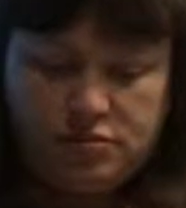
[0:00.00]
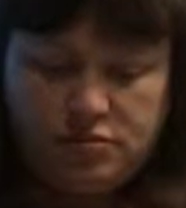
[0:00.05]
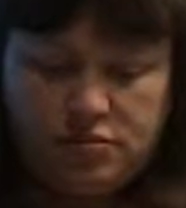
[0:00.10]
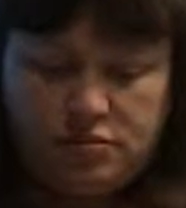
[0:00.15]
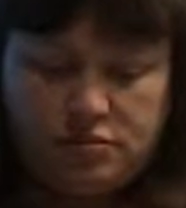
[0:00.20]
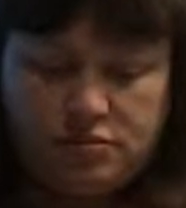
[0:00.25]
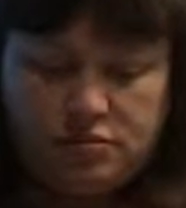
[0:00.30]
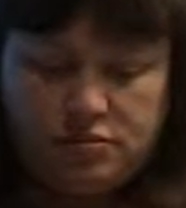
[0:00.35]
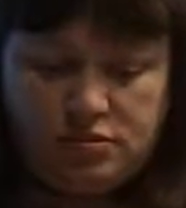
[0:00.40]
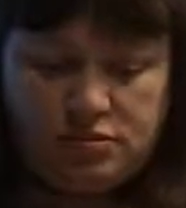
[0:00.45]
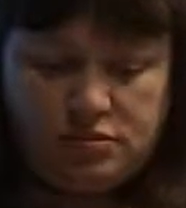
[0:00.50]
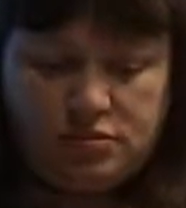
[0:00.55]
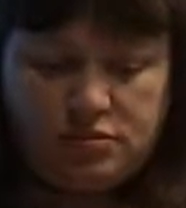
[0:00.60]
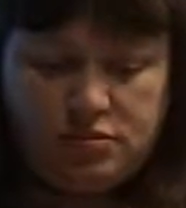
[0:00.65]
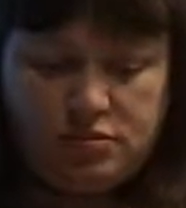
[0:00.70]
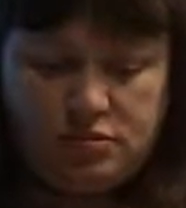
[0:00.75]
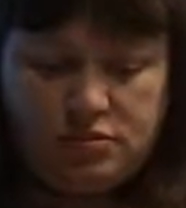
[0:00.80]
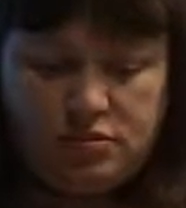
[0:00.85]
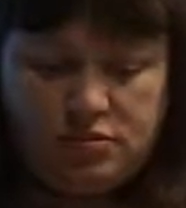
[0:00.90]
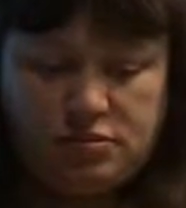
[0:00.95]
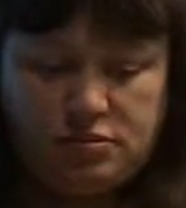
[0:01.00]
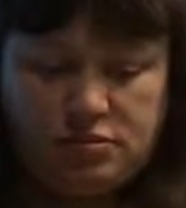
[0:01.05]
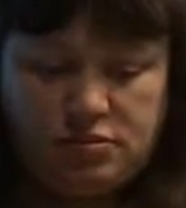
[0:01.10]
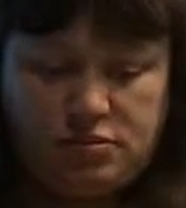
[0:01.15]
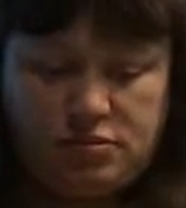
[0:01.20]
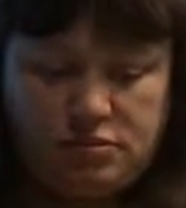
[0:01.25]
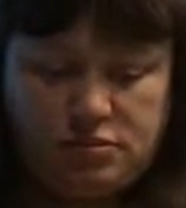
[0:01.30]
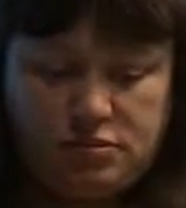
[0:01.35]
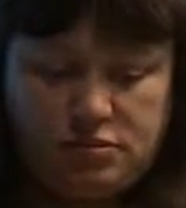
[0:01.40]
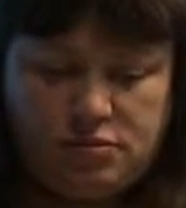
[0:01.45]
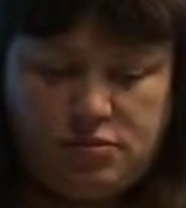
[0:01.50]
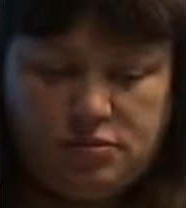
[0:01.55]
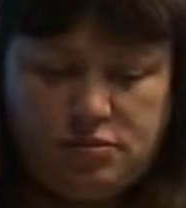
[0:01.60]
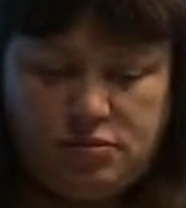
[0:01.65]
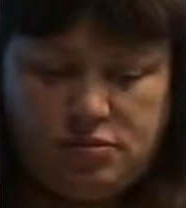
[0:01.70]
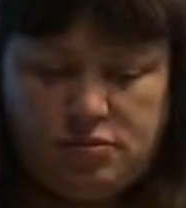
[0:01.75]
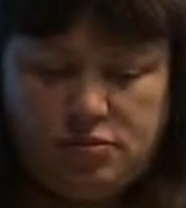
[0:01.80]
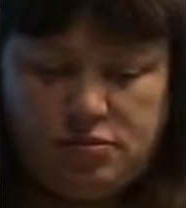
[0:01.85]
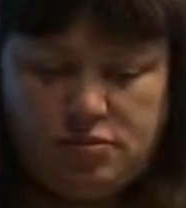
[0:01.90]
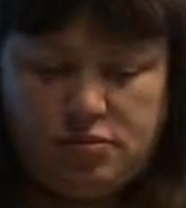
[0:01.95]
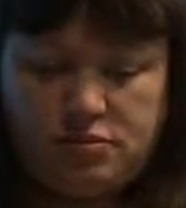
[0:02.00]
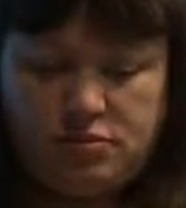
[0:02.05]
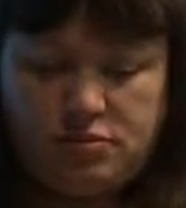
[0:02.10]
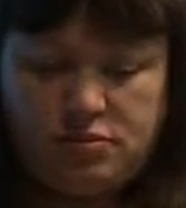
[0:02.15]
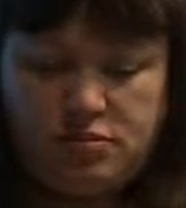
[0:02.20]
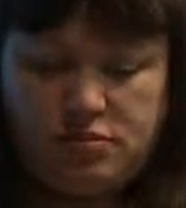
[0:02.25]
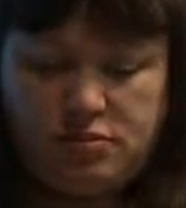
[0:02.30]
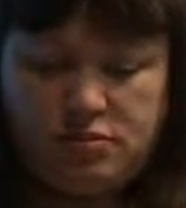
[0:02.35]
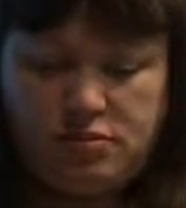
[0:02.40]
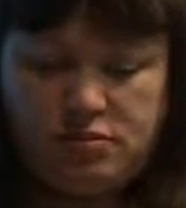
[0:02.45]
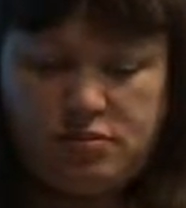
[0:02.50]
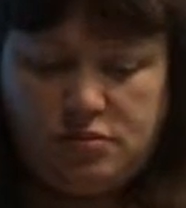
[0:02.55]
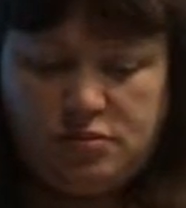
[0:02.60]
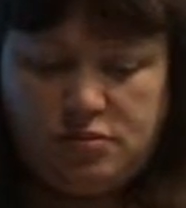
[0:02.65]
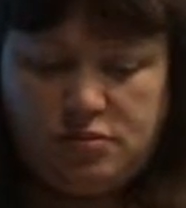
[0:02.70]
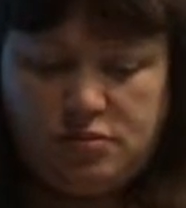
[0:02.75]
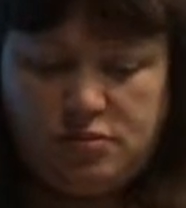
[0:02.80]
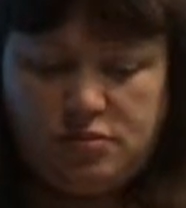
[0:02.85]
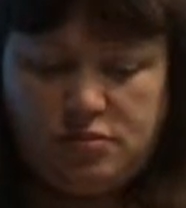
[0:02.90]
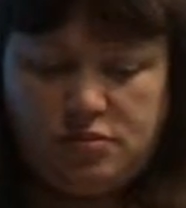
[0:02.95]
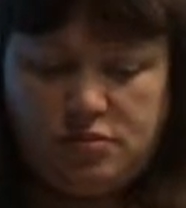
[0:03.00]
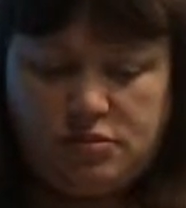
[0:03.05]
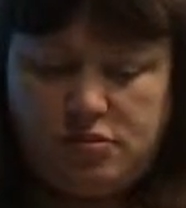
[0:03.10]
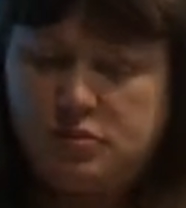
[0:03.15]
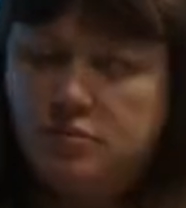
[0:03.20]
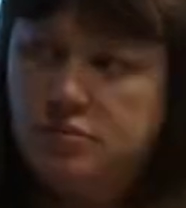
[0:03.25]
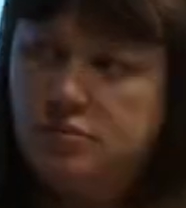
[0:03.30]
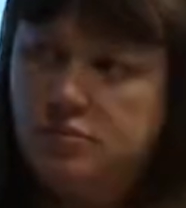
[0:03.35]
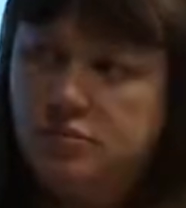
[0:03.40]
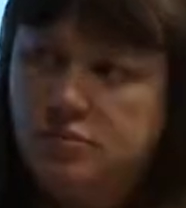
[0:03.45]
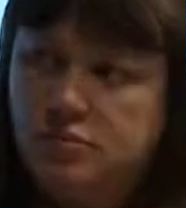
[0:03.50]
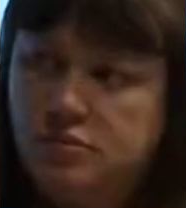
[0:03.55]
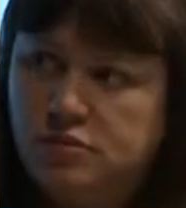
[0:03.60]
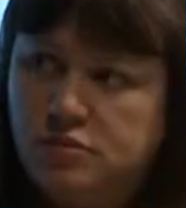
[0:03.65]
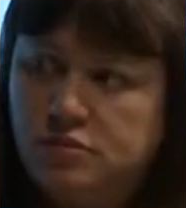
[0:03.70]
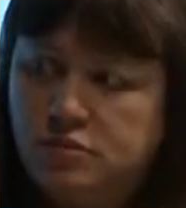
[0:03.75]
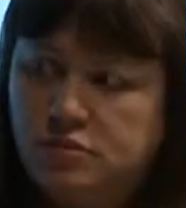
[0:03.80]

The person shown says nothing.